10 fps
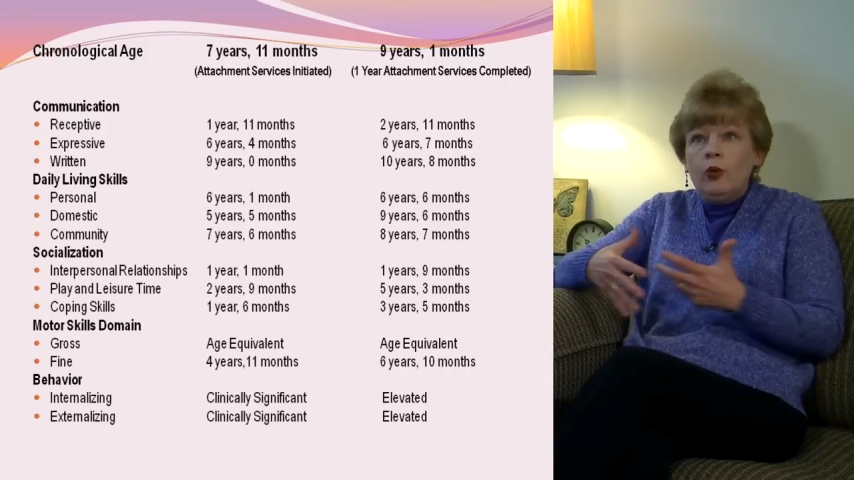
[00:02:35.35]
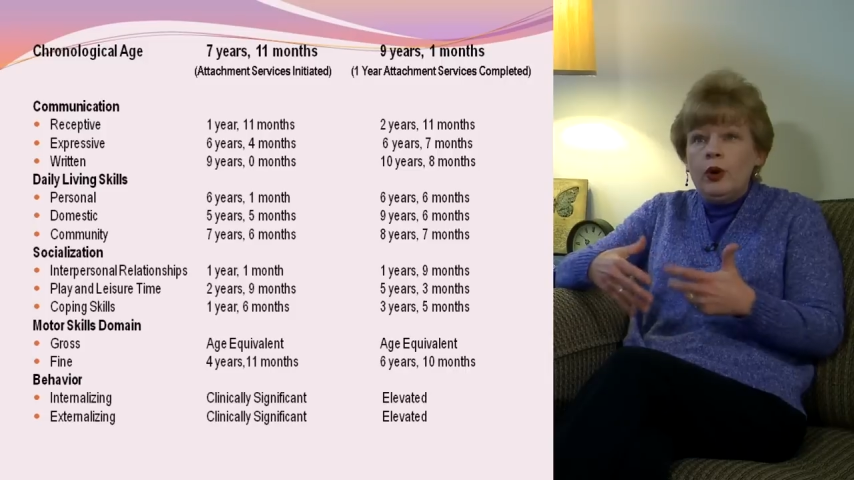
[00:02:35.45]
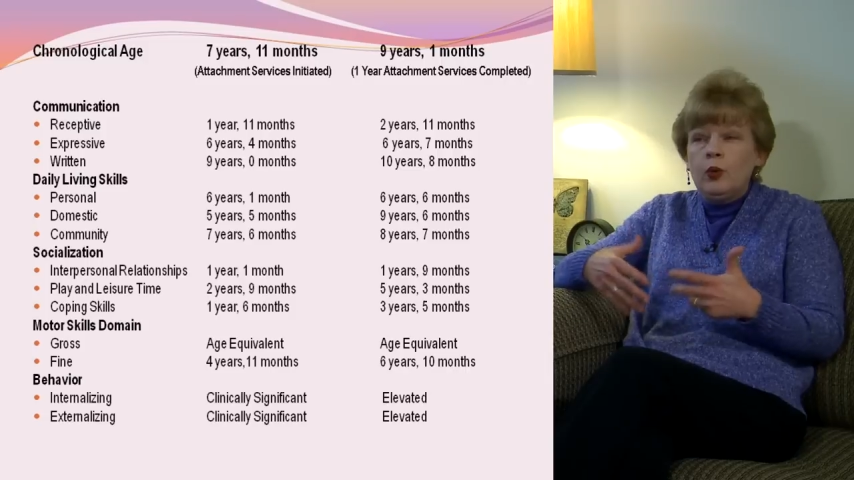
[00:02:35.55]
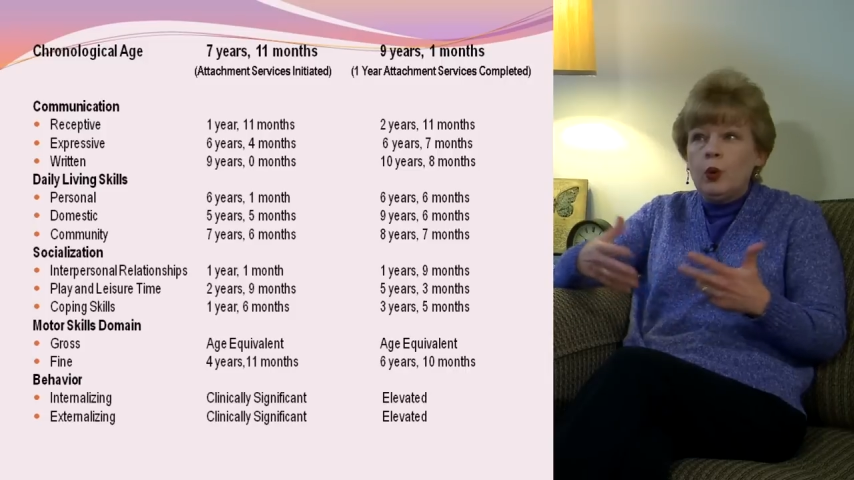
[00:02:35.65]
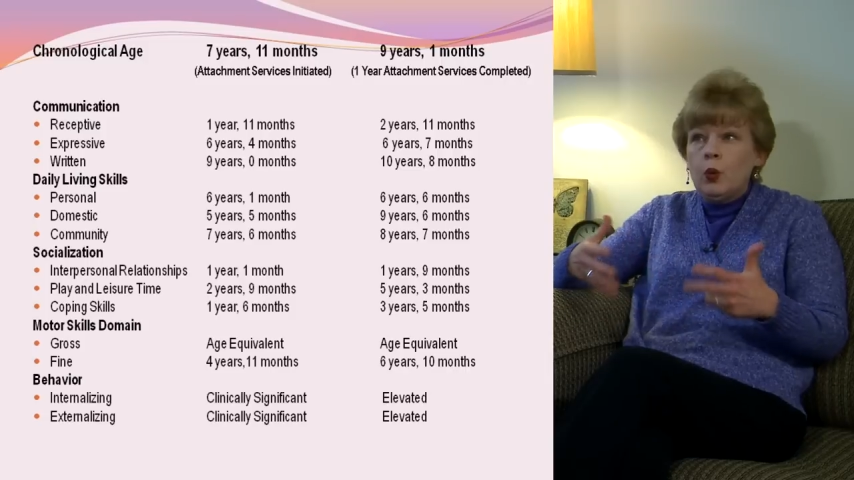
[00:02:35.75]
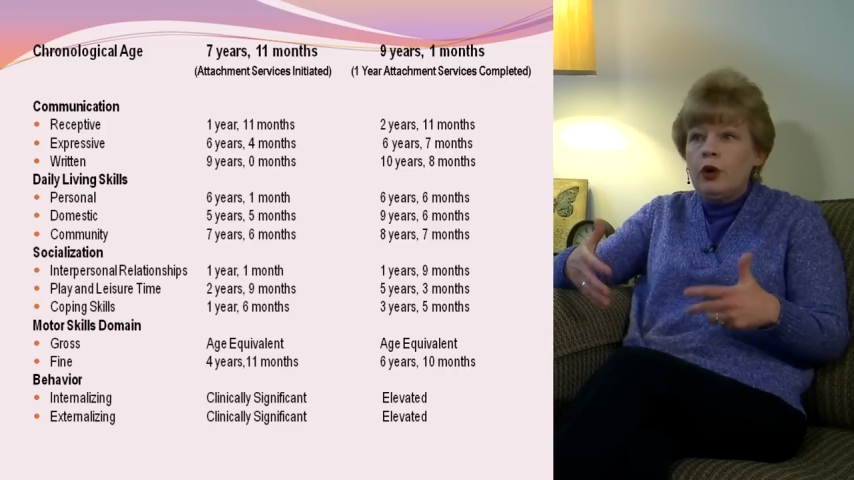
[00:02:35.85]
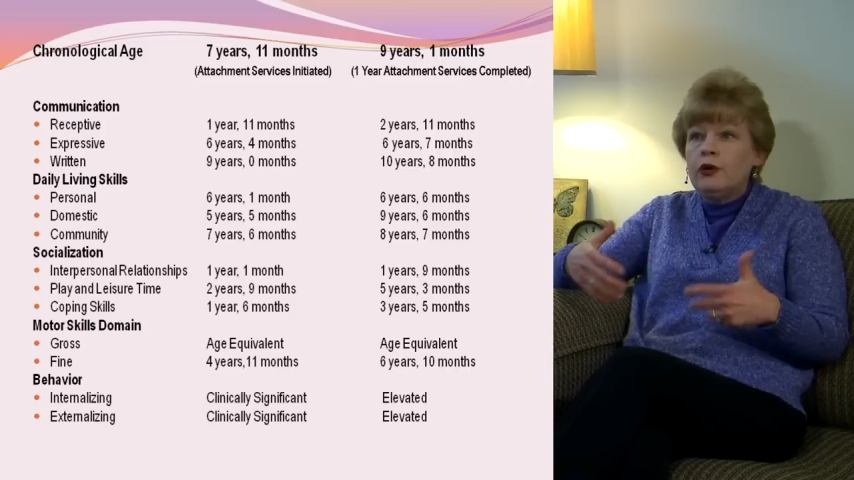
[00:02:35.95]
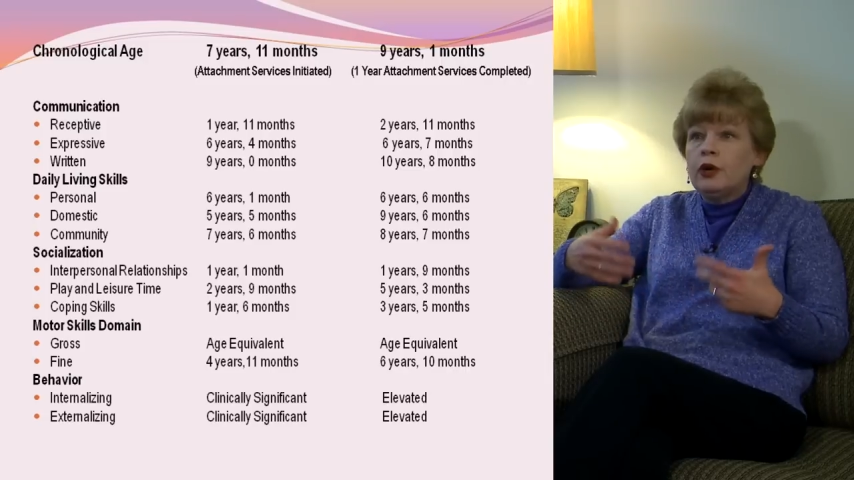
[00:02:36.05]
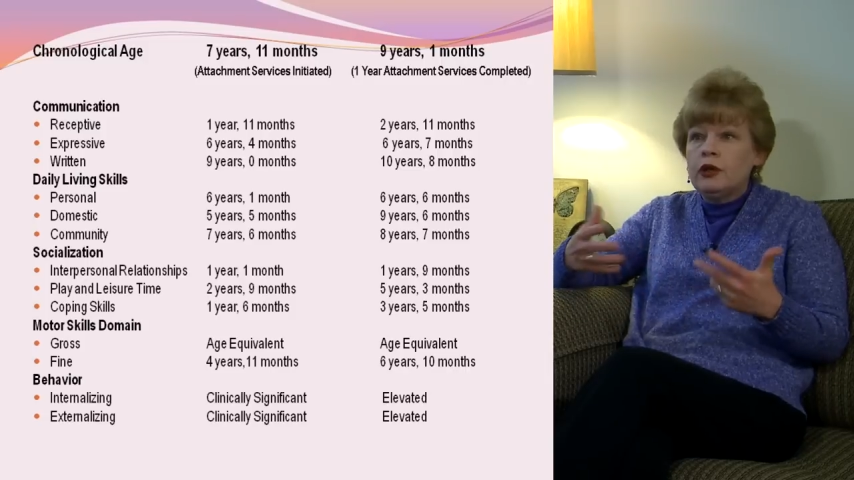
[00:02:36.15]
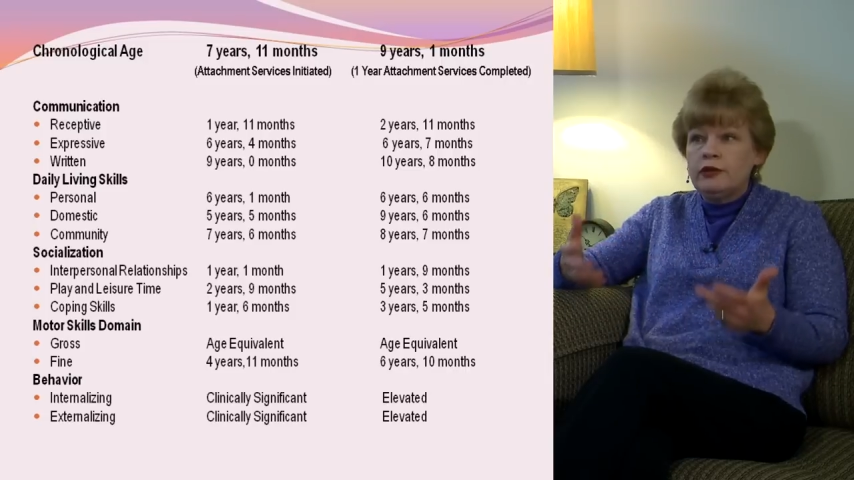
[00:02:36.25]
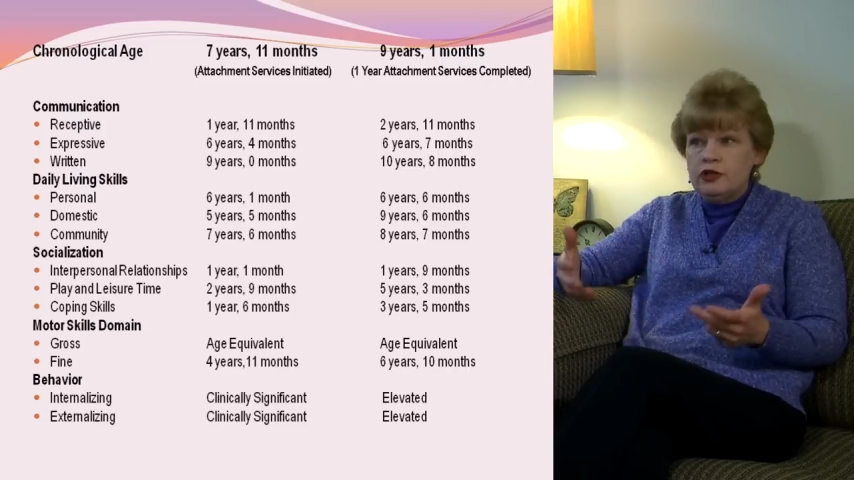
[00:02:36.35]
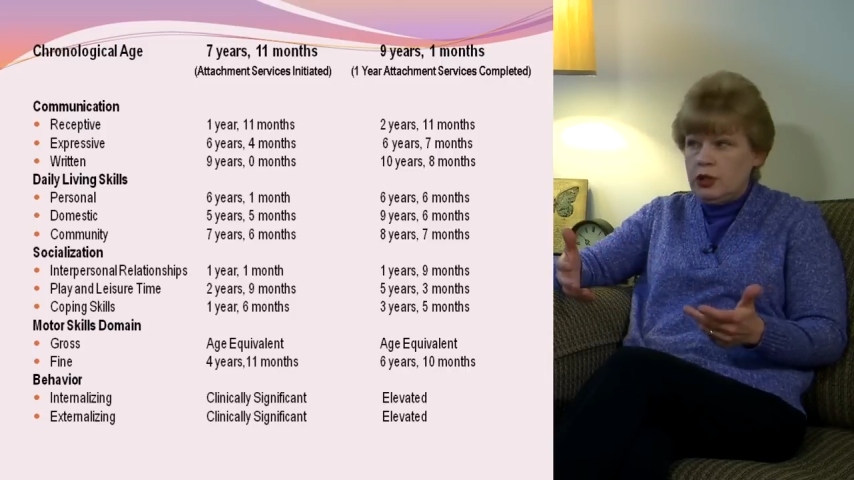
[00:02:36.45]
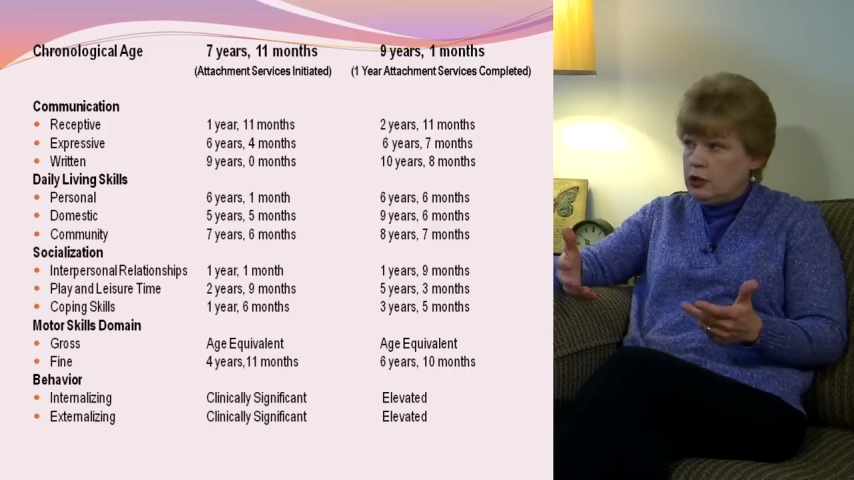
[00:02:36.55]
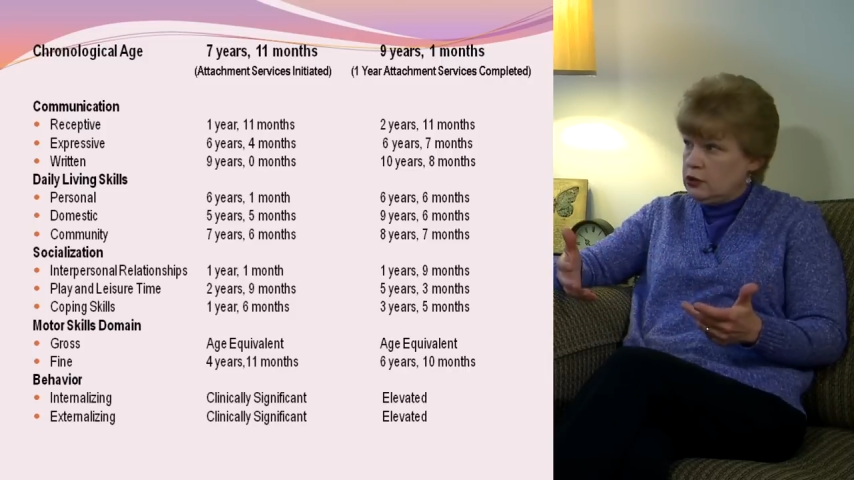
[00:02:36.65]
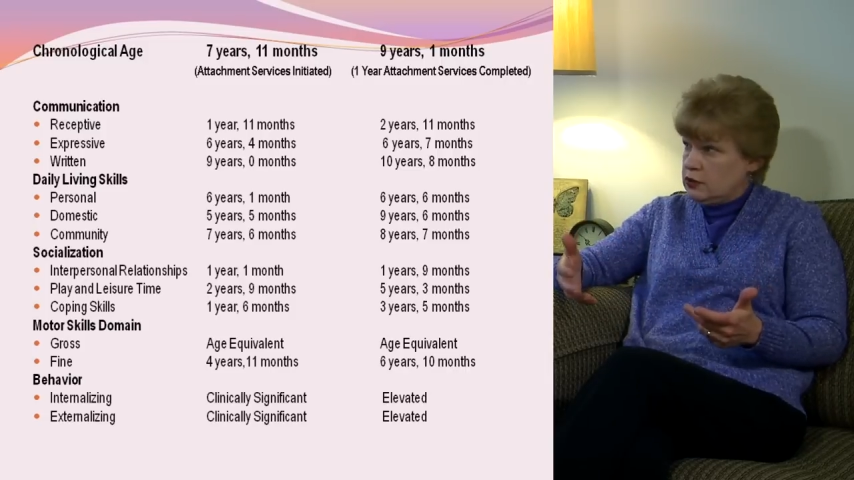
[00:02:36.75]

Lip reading: when we're wondering if a child